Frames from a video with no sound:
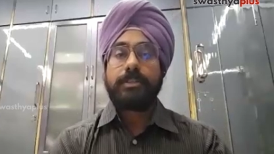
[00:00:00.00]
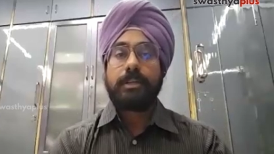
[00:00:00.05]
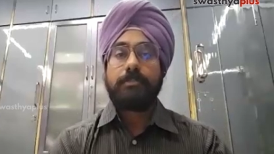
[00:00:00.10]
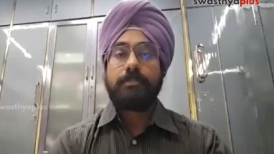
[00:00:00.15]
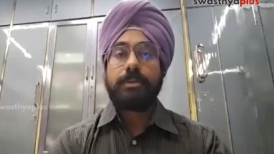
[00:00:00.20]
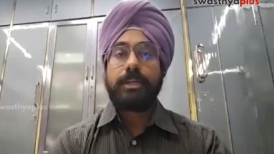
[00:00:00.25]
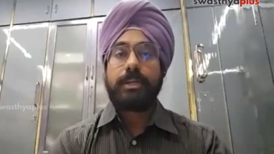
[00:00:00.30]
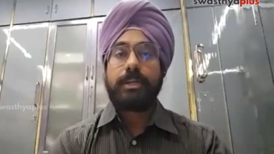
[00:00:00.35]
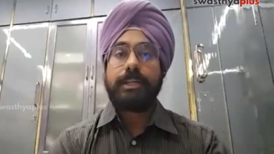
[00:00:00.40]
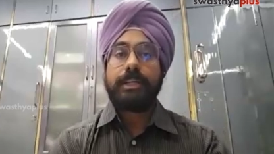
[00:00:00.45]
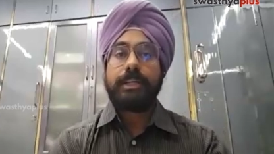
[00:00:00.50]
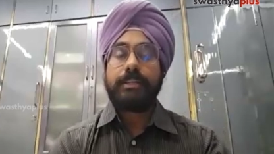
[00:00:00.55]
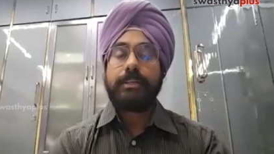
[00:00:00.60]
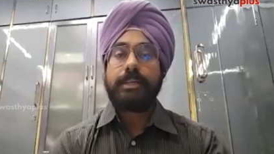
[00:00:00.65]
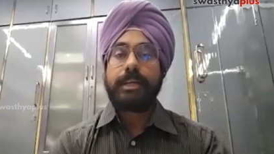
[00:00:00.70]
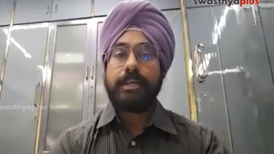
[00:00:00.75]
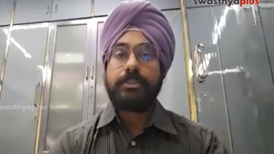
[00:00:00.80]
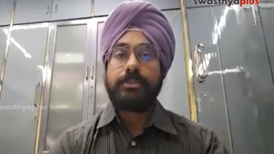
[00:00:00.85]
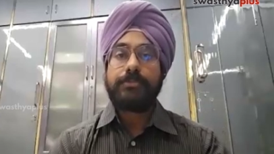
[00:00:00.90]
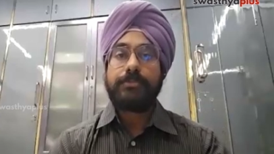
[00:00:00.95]
For example, I take
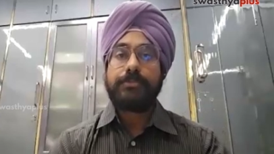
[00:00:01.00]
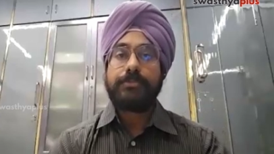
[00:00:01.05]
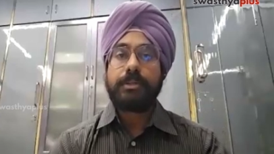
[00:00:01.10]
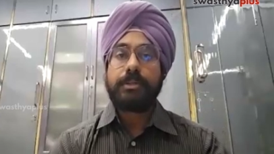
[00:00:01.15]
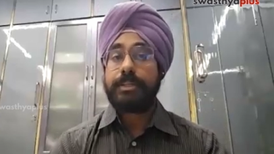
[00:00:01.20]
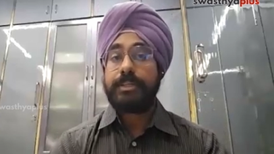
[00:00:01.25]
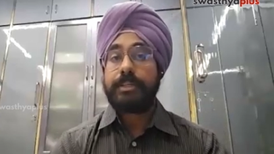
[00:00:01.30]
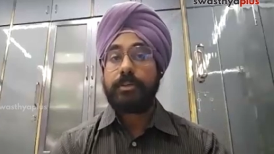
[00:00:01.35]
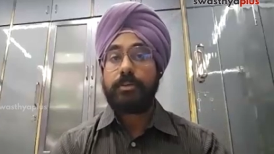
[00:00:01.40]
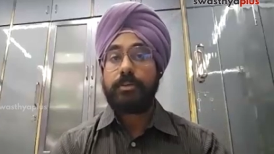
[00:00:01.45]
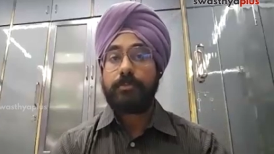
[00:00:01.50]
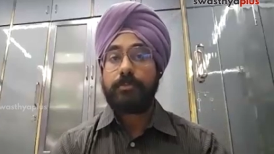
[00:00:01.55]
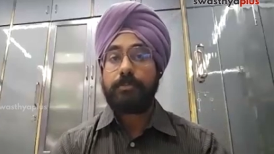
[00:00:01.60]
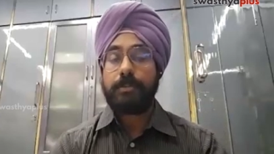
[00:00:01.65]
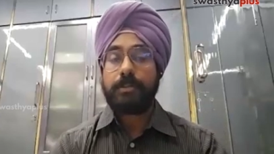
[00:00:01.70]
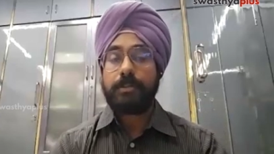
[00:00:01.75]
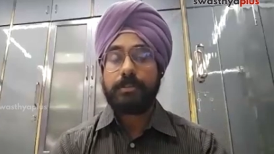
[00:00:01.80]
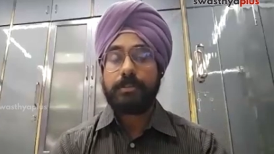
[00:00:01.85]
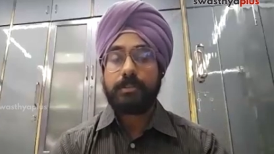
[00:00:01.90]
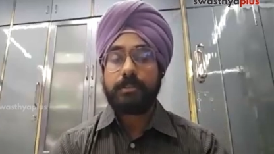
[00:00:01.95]
a case of thirty-year-old
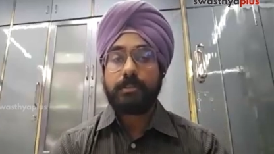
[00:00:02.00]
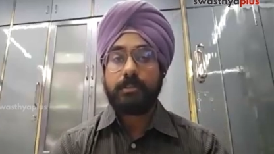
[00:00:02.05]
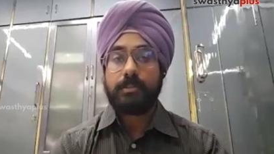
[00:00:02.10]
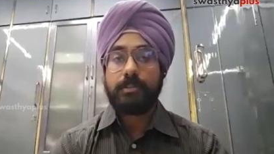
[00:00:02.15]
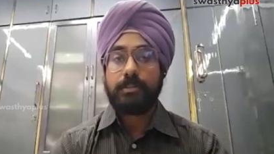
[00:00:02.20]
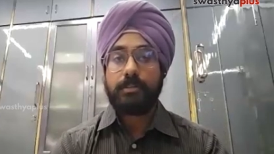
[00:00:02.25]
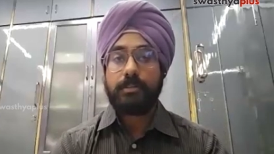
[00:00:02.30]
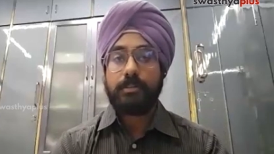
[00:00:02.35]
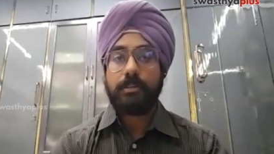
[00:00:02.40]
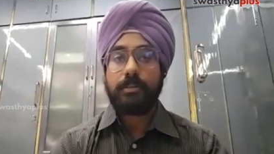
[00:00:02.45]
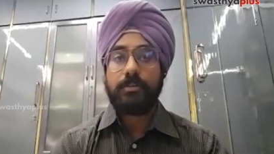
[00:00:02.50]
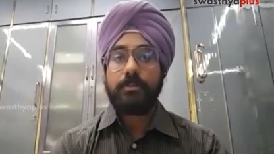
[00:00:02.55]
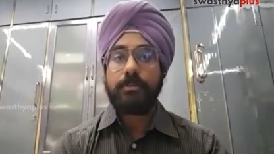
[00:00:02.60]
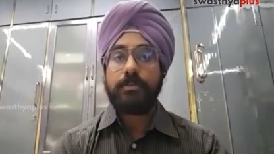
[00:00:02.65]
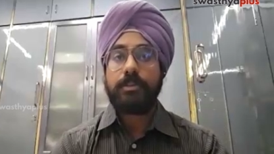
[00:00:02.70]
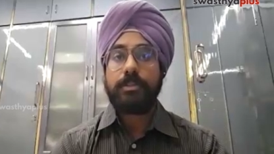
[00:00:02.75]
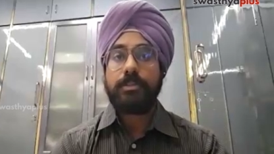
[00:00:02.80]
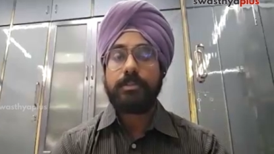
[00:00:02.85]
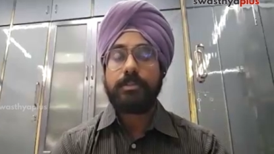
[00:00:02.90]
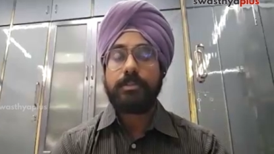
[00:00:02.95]
person uh,
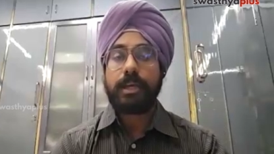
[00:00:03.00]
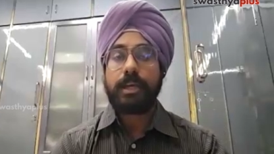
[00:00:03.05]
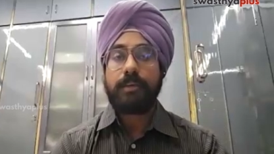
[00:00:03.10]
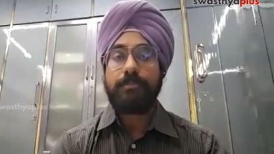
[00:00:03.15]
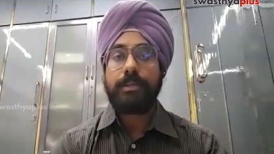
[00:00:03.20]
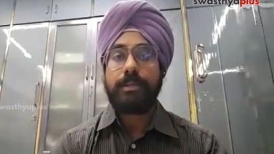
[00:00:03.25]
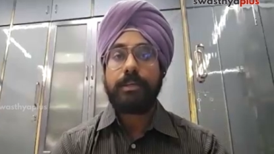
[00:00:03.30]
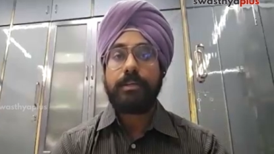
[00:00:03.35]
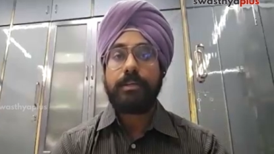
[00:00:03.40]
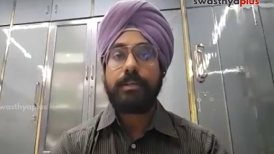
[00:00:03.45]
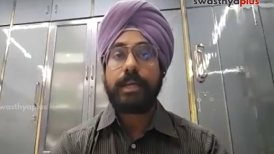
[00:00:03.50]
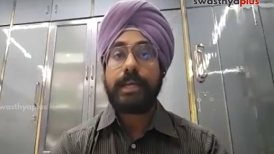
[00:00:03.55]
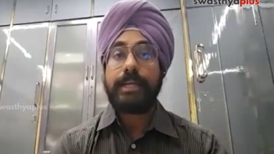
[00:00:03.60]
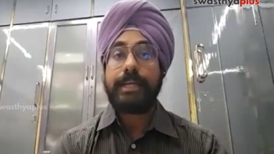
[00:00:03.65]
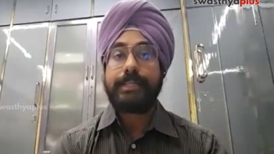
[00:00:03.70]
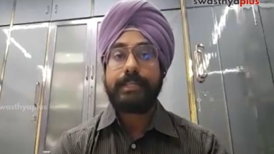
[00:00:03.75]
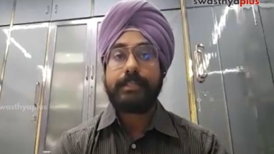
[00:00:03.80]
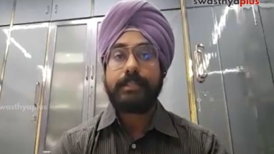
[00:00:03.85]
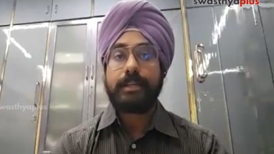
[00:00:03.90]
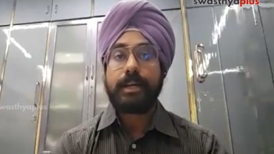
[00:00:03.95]
who is having a
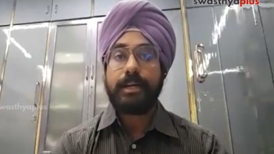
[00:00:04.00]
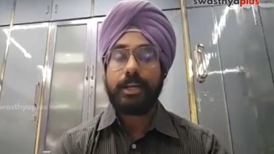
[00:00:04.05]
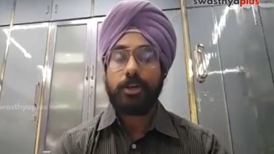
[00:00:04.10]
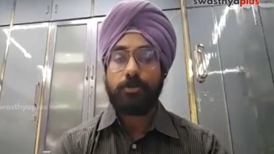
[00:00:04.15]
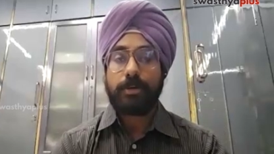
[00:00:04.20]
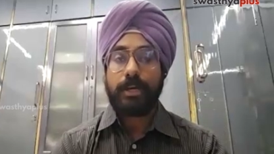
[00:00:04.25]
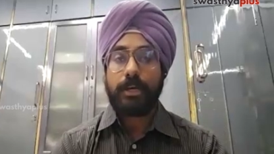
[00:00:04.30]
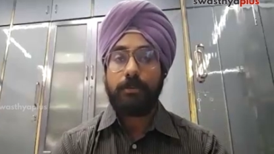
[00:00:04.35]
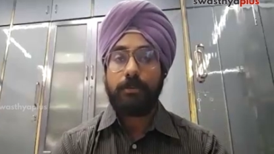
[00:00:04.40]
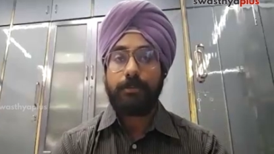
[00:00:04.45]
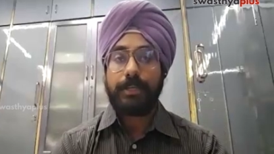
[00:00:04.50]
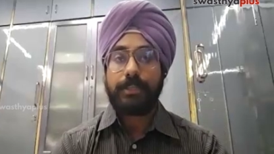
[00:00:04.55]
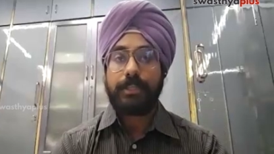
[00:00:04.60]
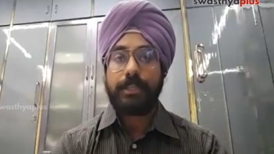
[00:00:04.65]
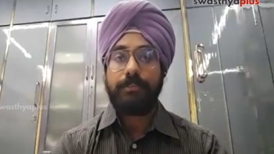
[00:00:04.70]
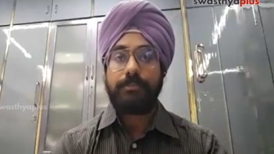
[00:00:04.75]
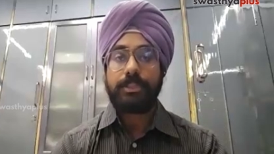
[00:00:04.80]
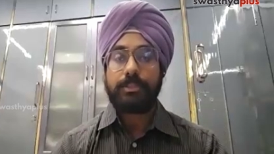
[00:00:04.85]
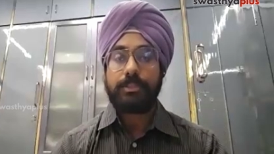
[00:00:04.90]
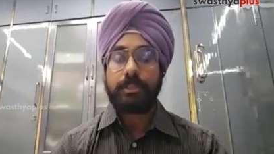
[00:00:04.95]
dilated
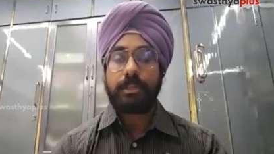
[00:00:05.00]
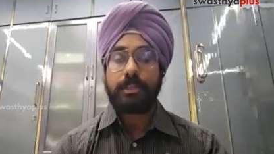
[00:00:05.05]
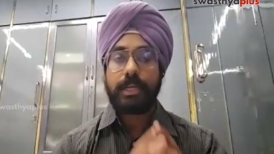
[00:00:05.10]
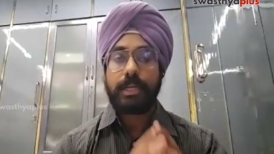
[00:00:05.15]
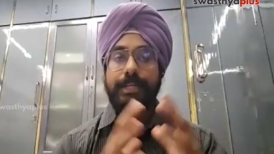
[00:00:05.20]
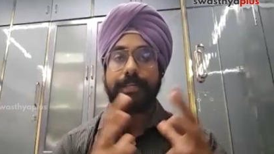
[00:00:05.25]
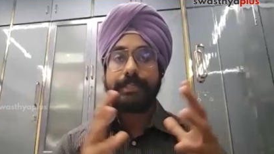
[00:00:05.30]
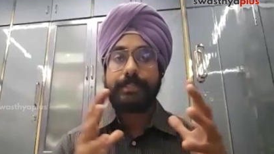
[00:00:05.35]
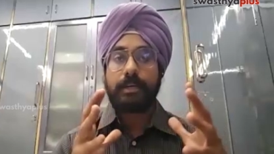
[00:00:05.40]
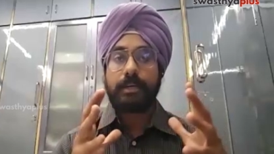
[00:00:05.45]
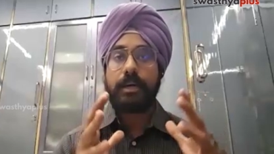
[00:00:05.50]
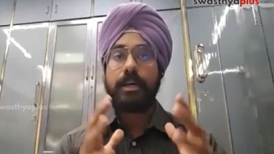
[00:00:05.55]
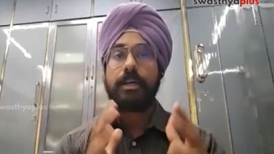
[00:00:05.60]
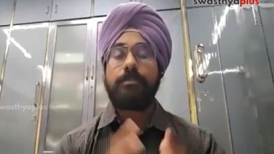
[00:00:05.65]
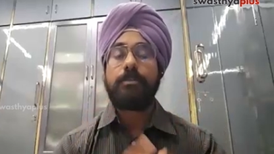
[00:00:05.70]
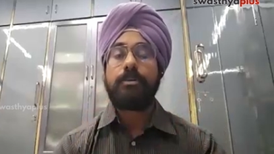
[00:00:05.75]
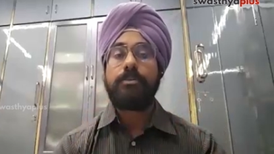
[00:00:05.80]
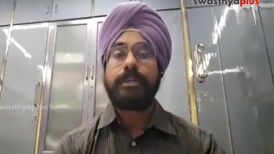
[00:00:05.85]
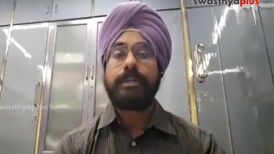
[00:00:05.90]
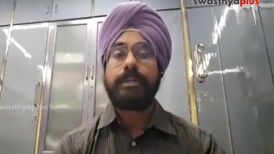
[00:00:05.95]
cardiomyopathy, which is a dilated heart.
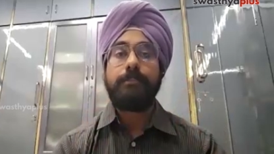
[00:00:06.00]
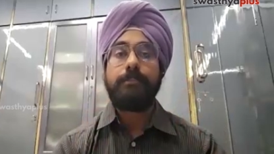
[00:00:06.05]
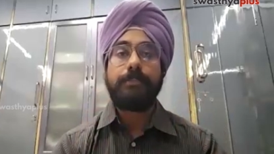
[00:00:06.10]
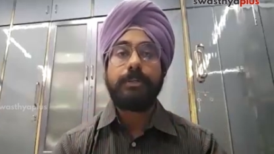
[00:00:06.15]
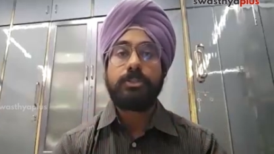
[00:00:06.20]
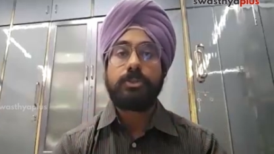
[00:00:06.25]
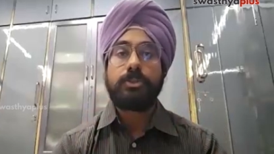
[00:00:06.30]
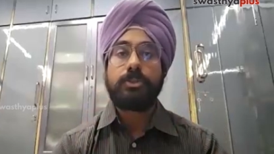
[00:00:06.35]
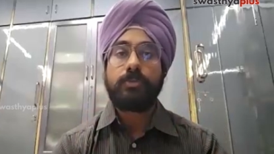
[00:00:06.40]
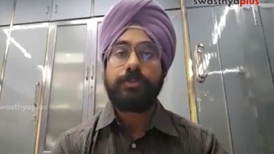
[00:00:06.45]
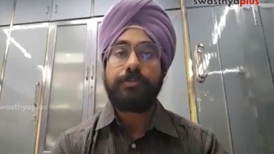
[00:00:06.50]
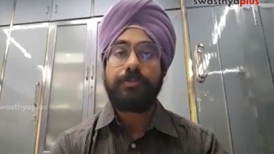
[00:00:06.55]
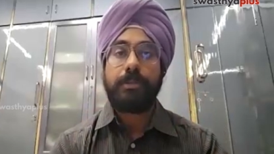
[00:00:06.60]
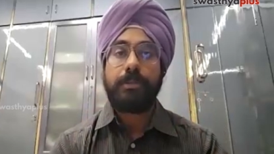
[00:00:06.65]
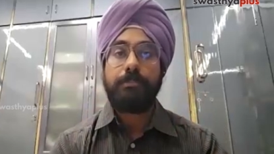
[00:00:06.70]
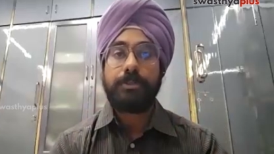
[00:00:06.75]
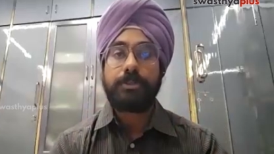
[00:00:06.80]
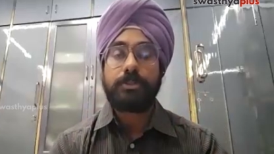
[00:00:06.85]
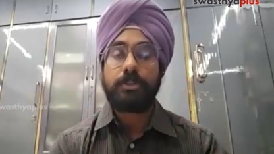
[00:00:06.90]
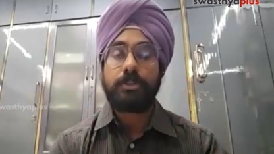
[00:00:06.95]
About ten percent or
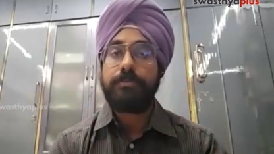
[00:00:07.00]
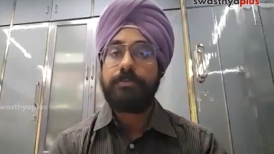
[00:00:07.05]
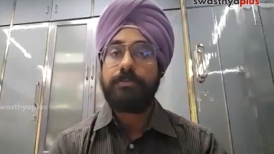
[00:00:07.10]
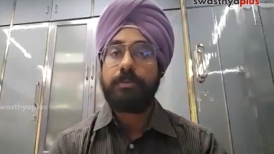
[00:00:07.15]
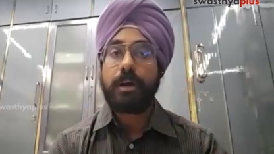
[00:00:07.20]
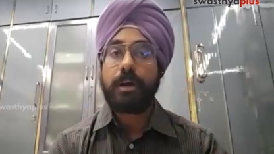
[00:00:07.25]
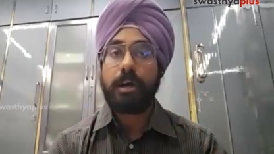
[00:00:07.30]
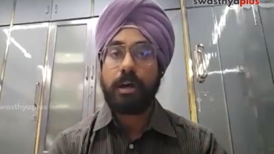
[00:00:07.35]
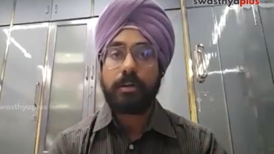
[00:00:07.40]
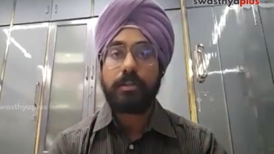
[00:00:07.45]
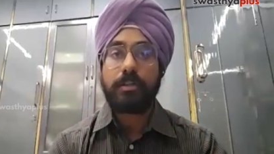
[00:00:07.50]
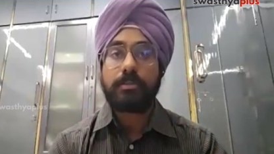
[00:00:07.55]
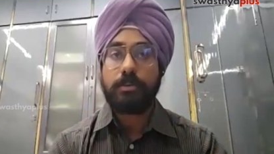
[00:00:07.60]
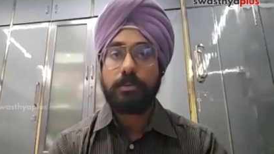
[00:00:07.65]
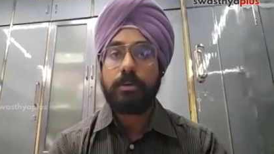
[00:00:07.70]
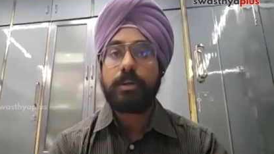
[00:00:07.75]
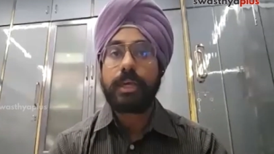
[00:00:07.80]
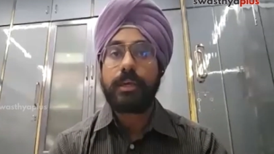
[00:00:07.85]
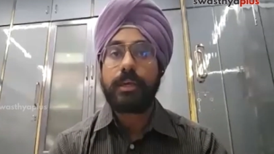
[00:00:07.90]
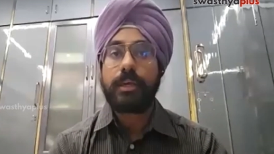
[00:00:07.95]
fifteen percent of heart is
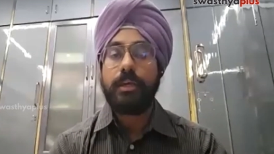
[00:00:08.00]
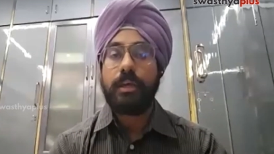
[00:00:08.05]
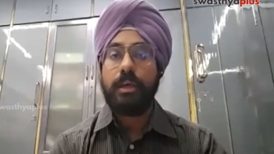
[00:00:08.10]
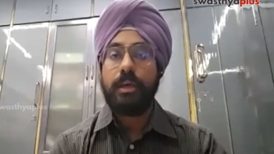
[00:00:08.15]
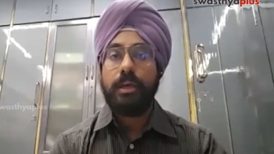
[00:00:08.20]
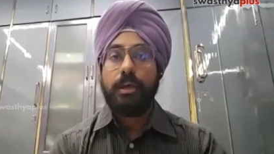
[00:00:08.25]
working.